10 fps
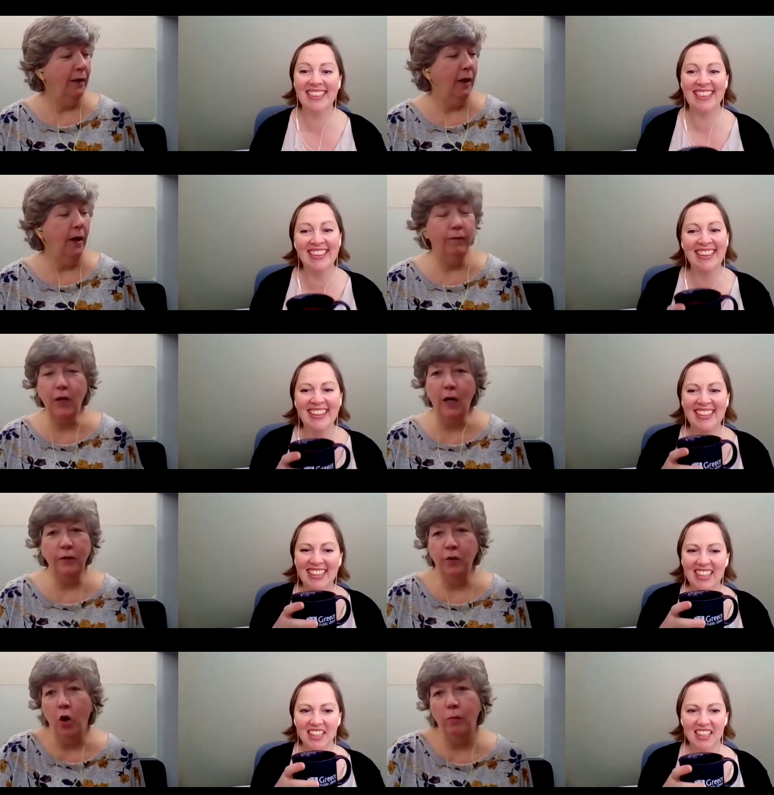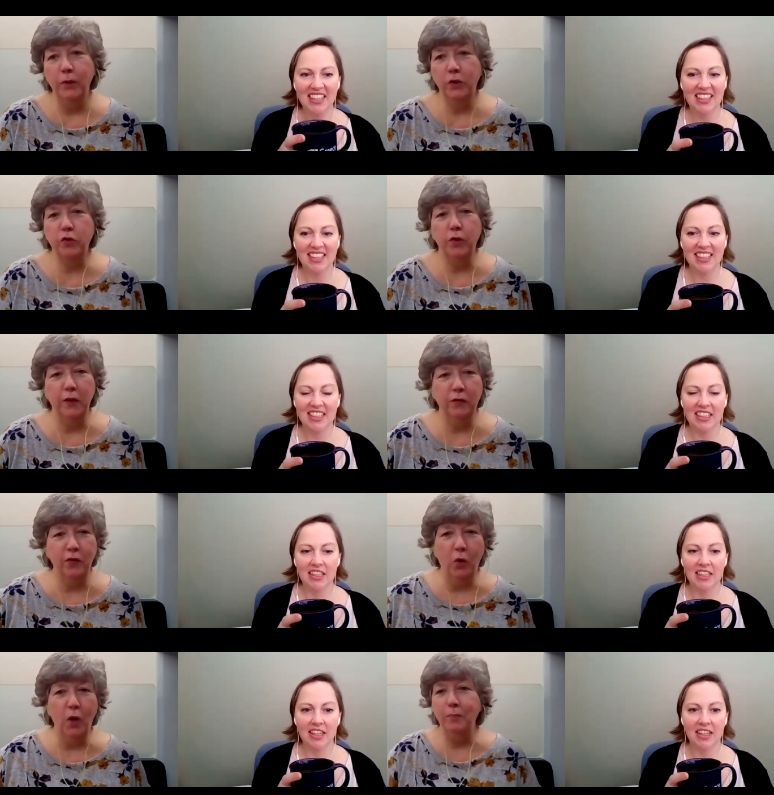Speaker 1: have gotten all mysteries,
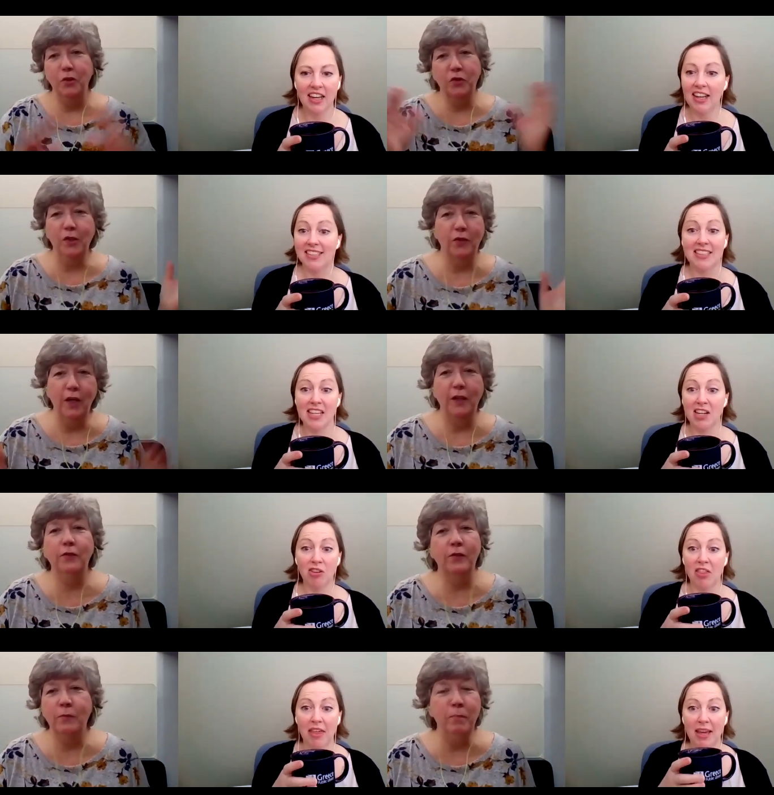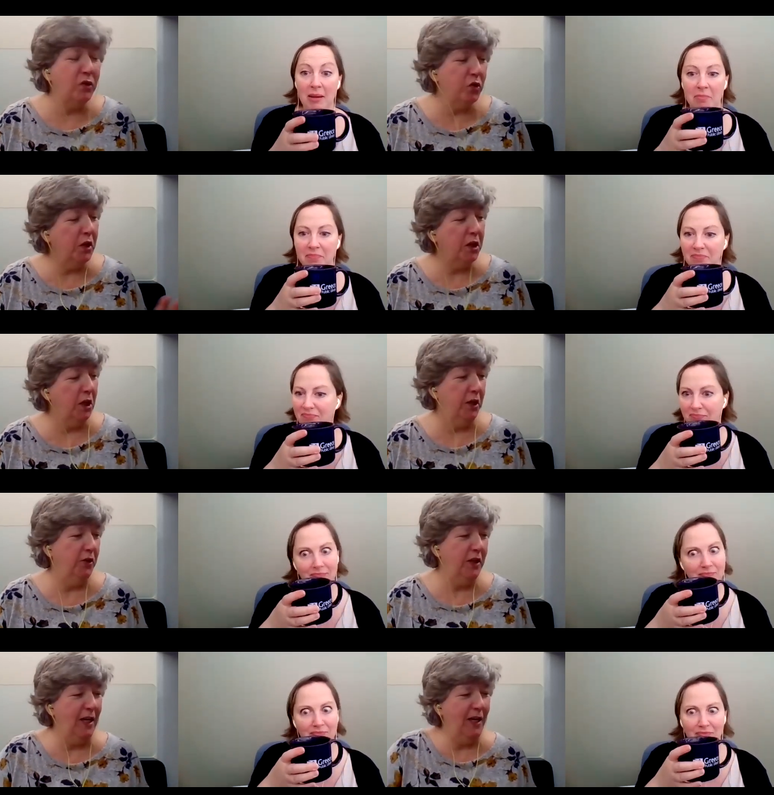so I'm just going to ah, say this secret is Mystery theme. Claire
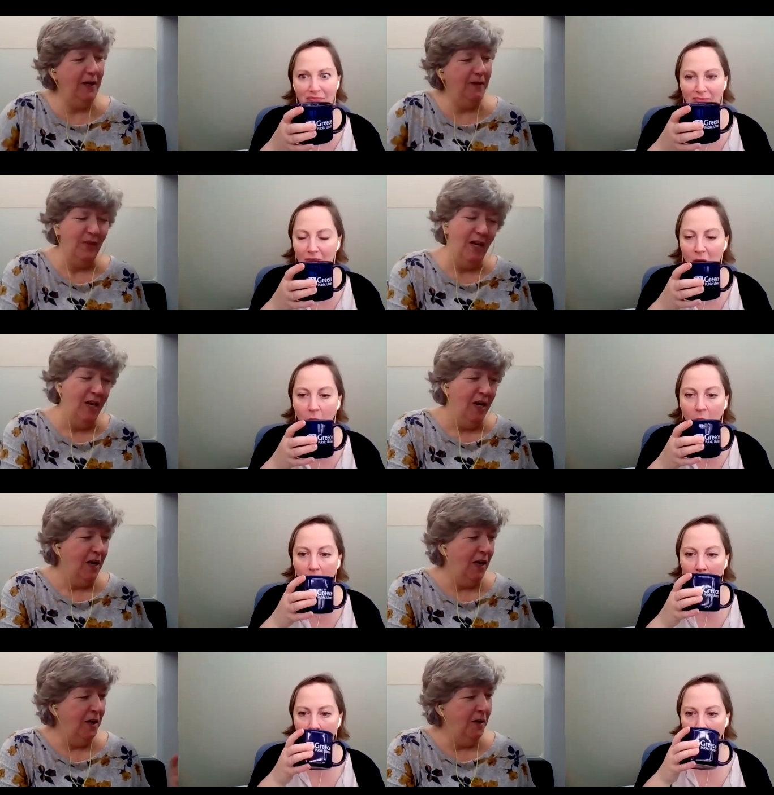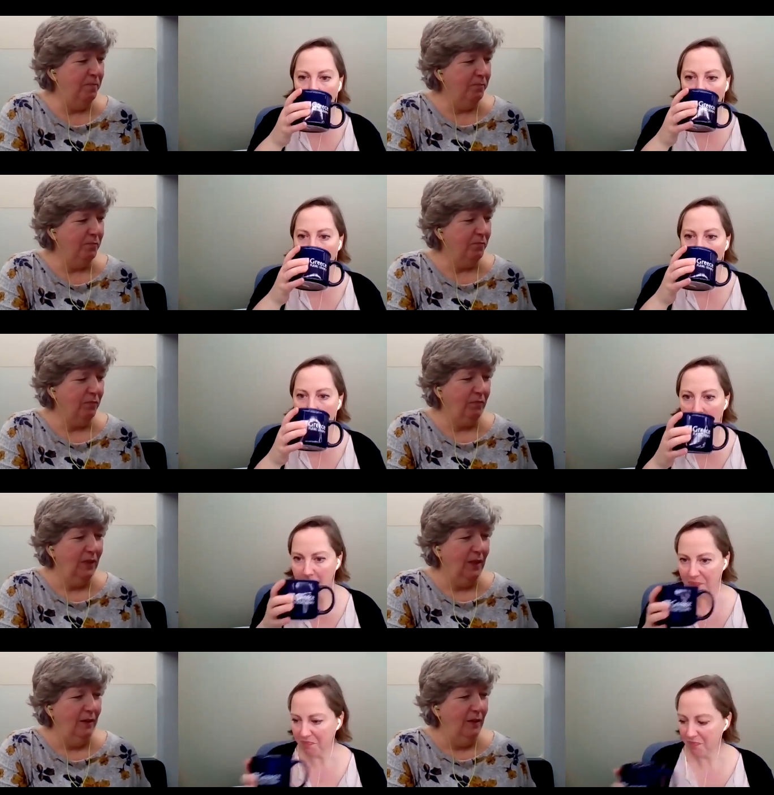Day. Um,
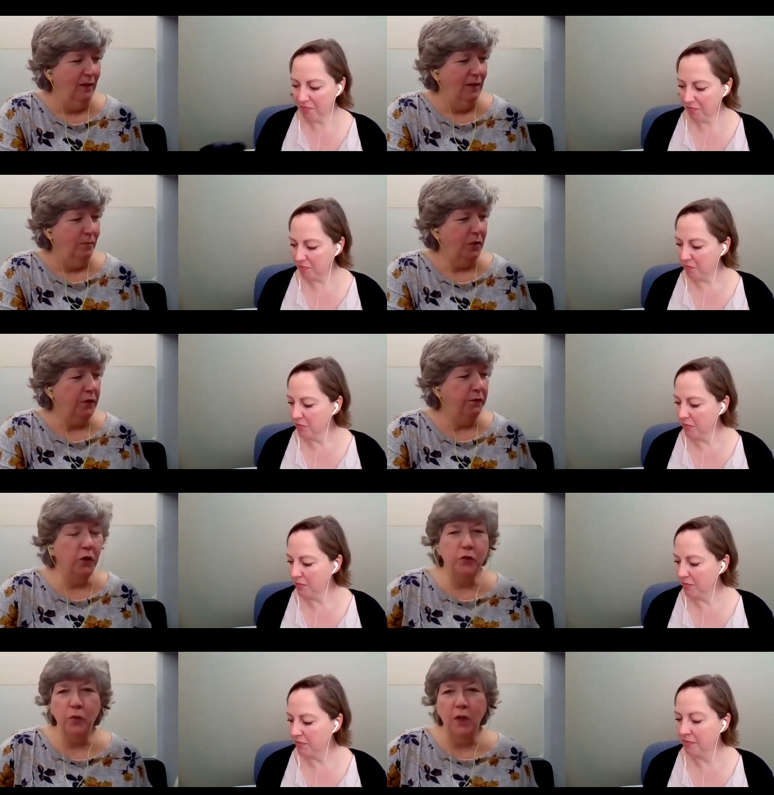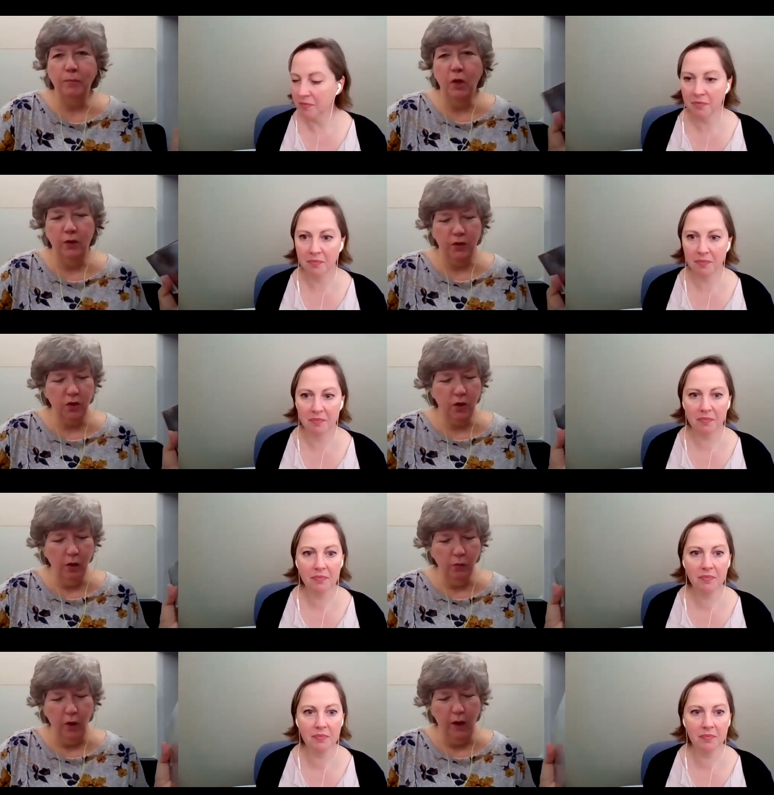but the first one I'm going to
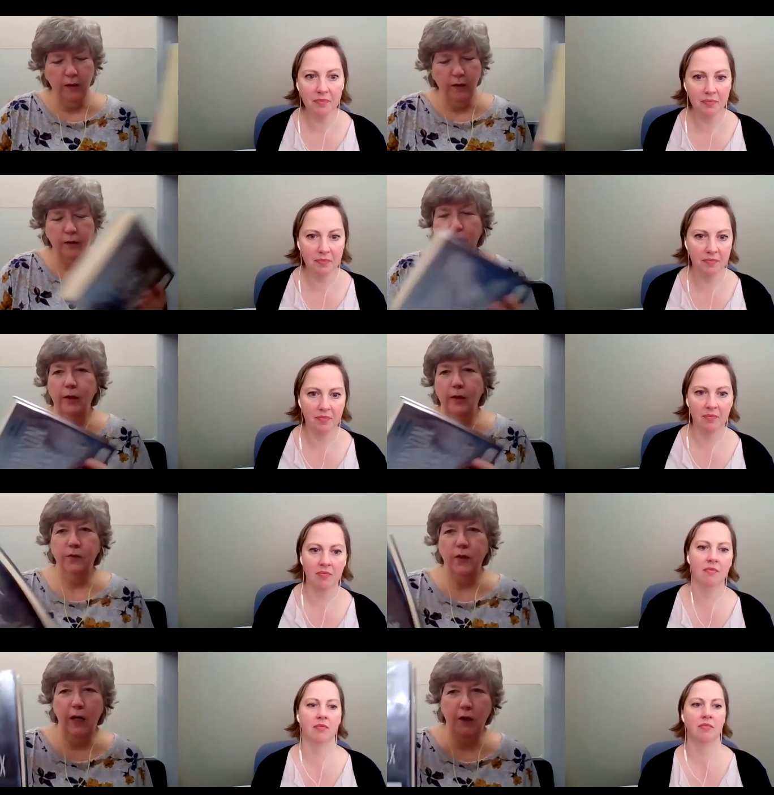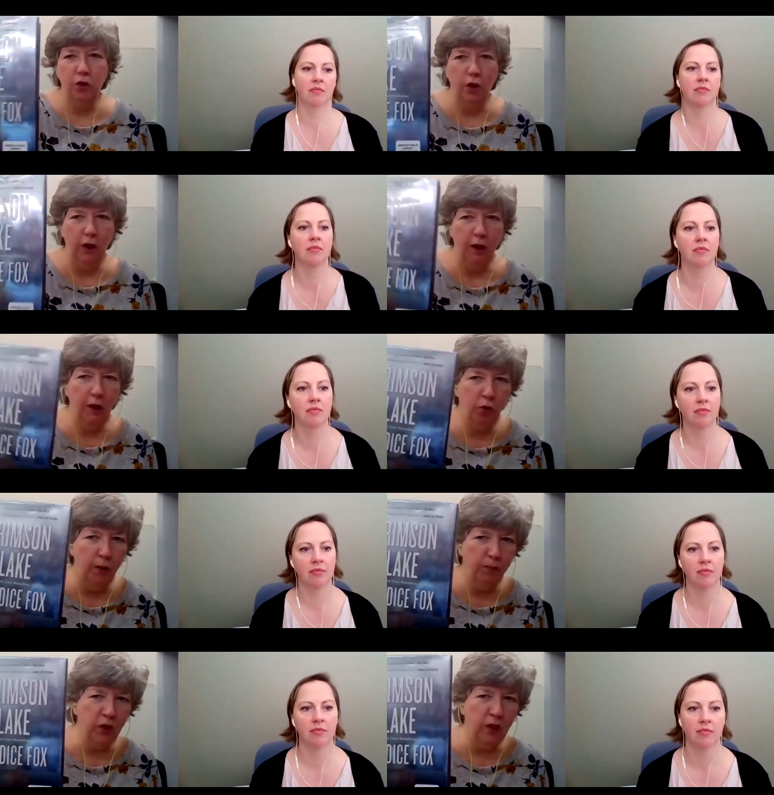start with is actually
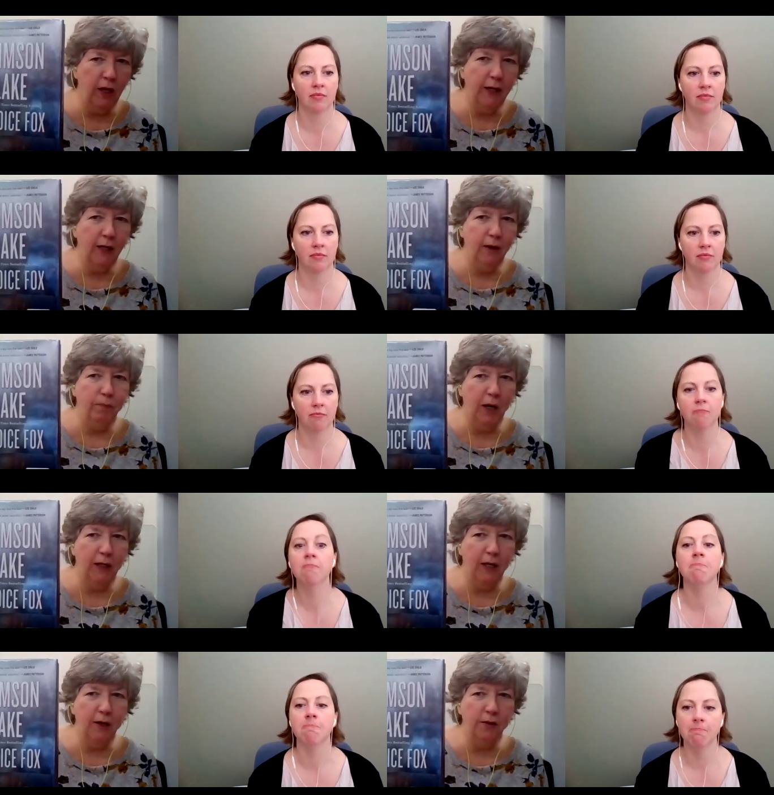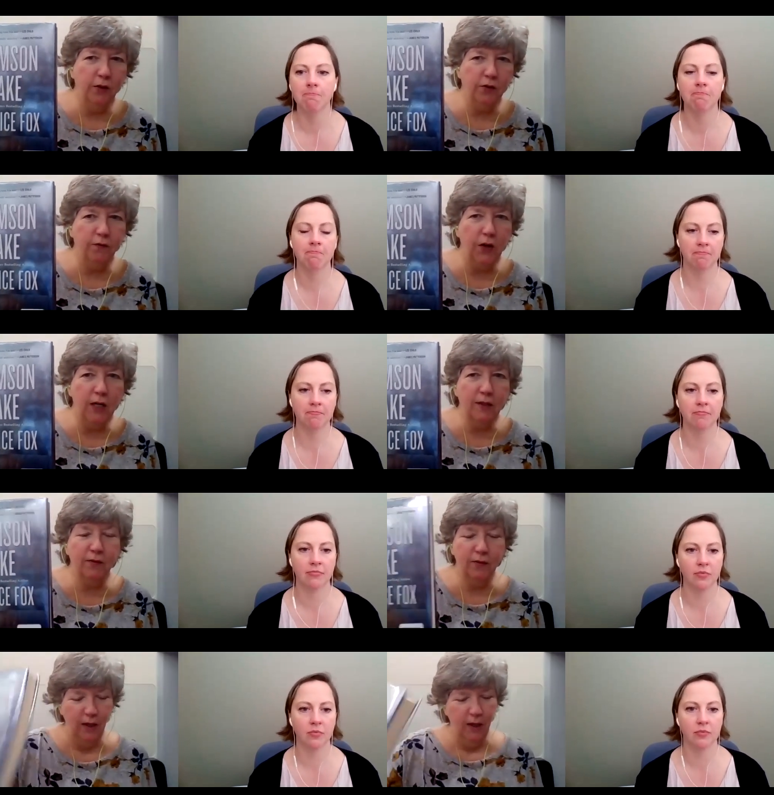Crimson Lake by mm. Candice mm.
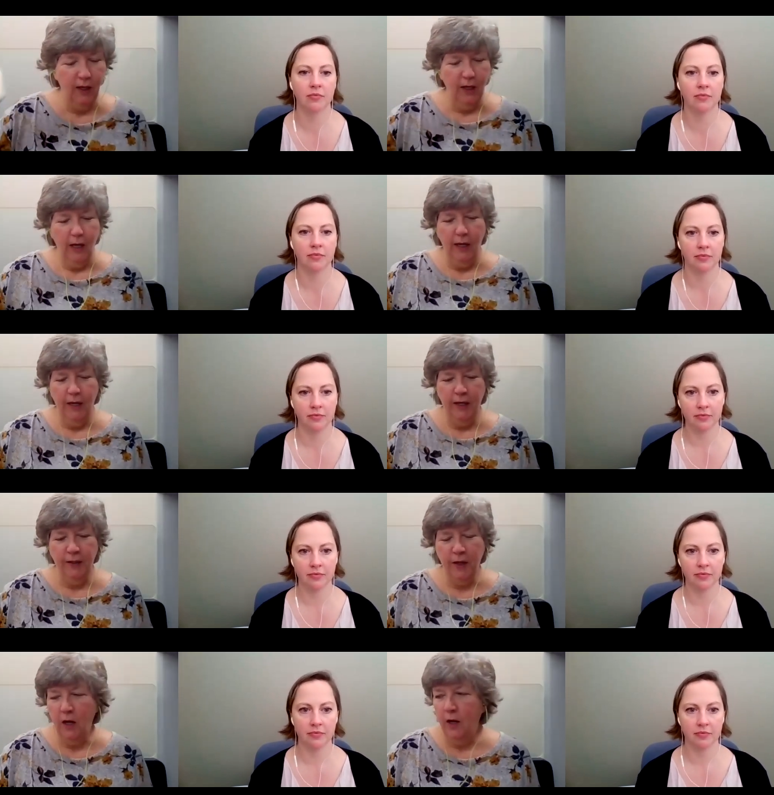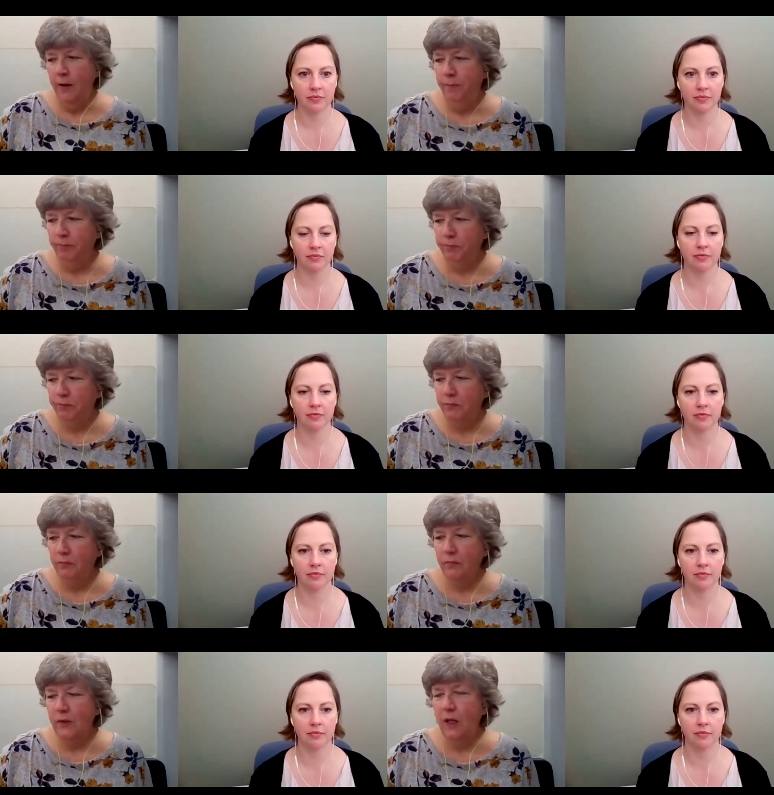Fox, and um,
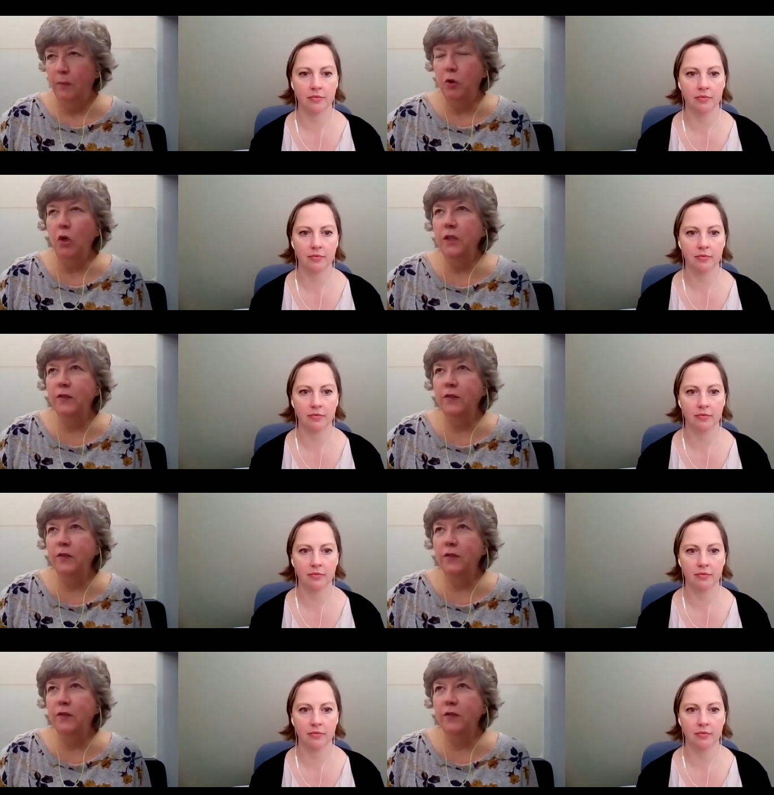I'm going to